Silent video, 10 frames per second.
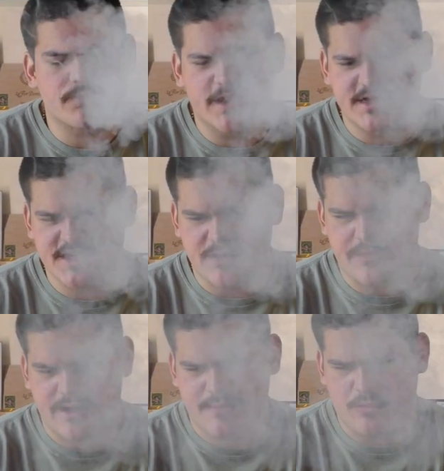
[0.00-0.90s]
It
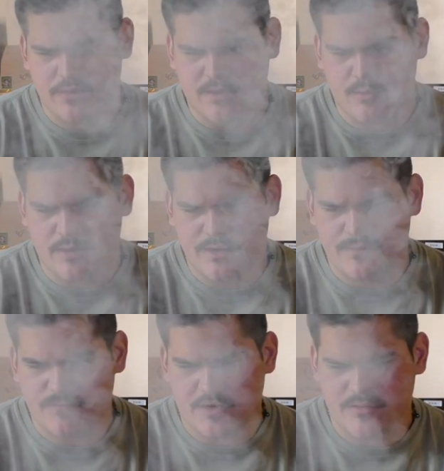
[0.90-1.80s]
generated more than
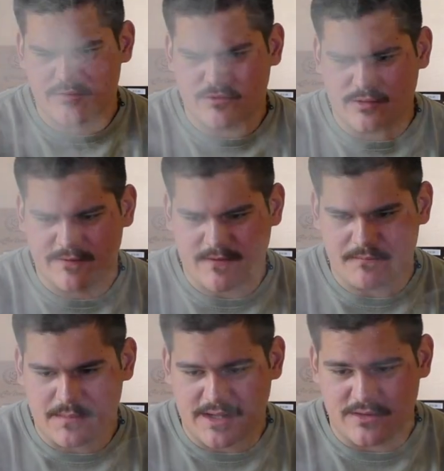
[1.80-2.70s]
$125
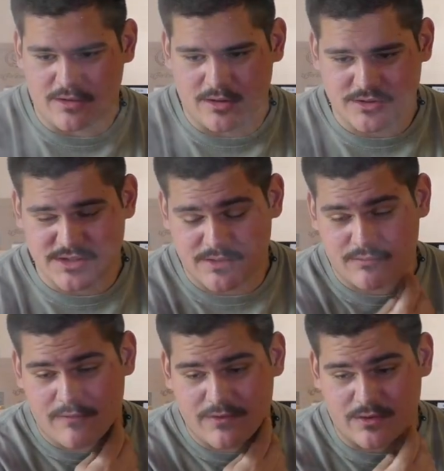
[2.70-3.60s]
million in
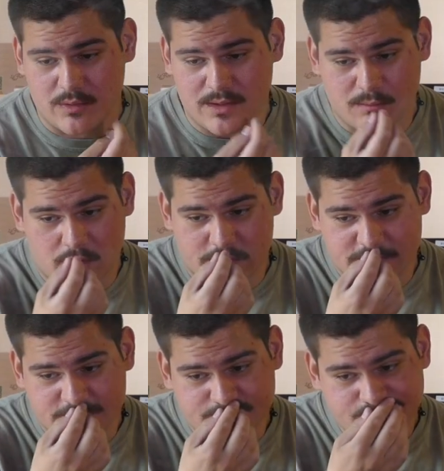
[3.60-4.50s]
revenue in
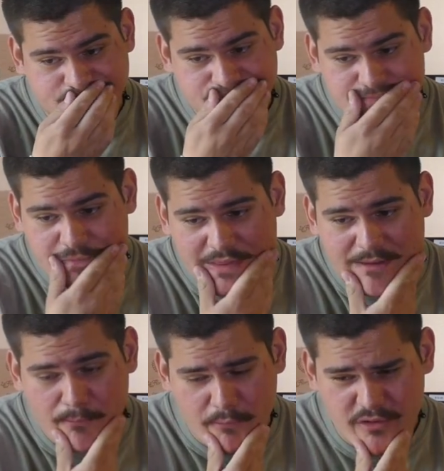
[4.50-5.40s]
March,
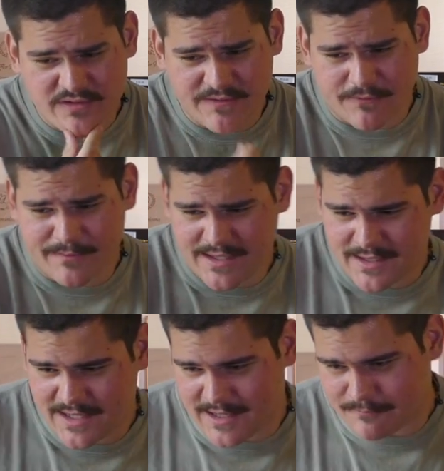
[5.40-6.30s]
mostly from
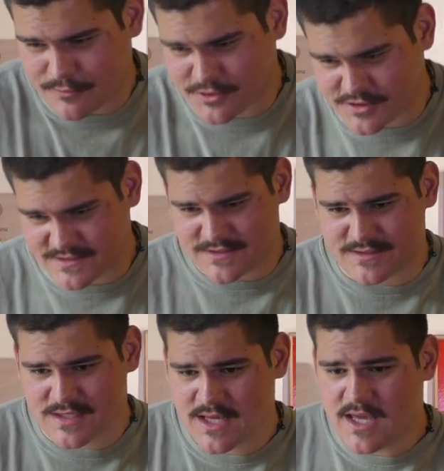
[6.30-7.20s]
in-game
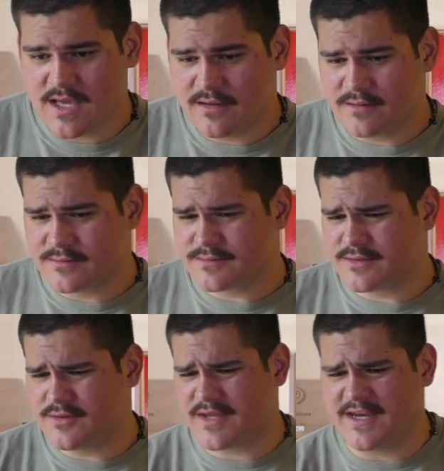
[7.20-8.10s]
purchases.
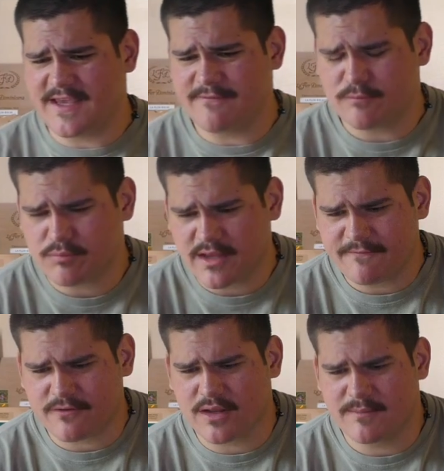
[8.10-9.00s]
You can even play
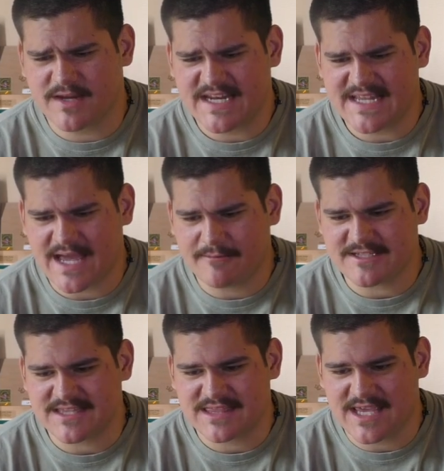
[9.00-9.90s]
for a limited time
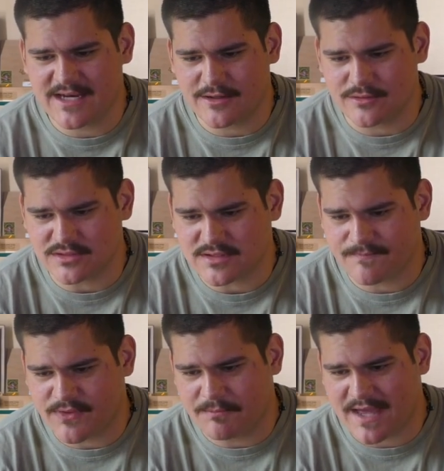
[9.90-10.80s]
as Thanos,
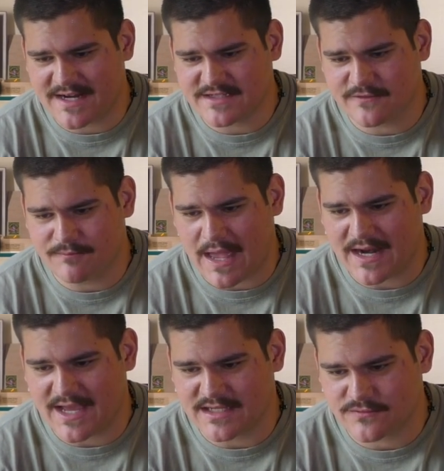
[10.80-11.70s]
the baddest of
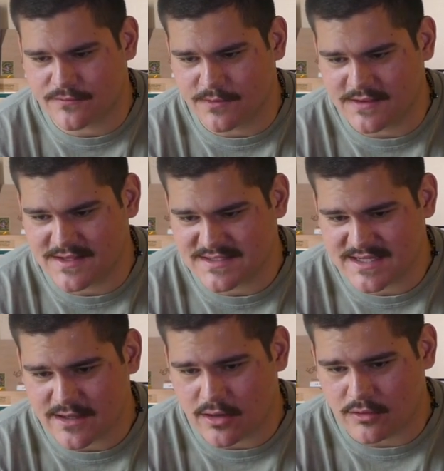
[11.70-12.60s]
bad guys from the
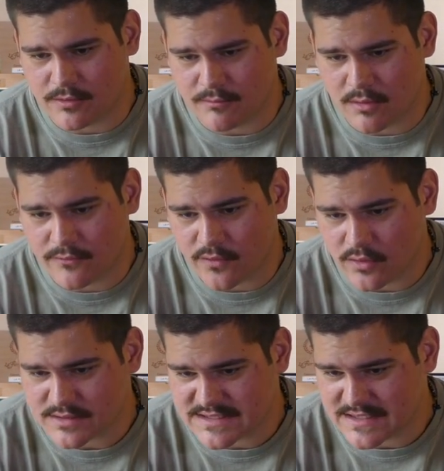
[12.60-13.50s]
Disney-owned
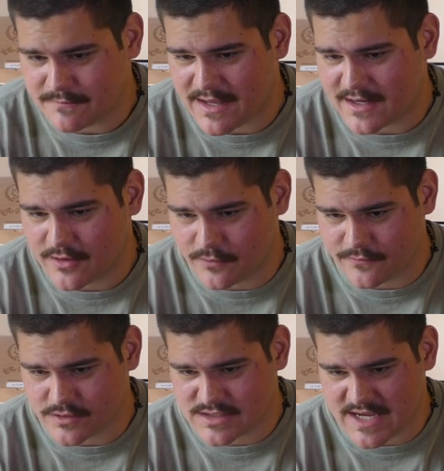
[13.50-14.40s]
Marvel Cinematic
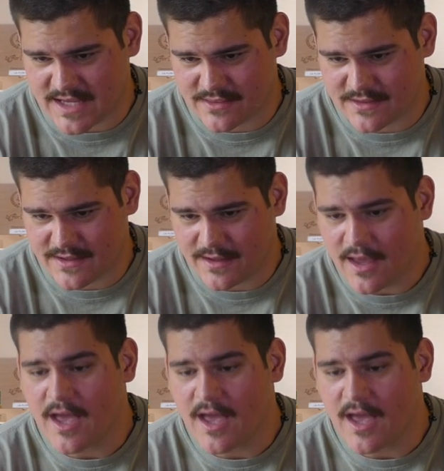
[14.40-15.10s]
Universe and the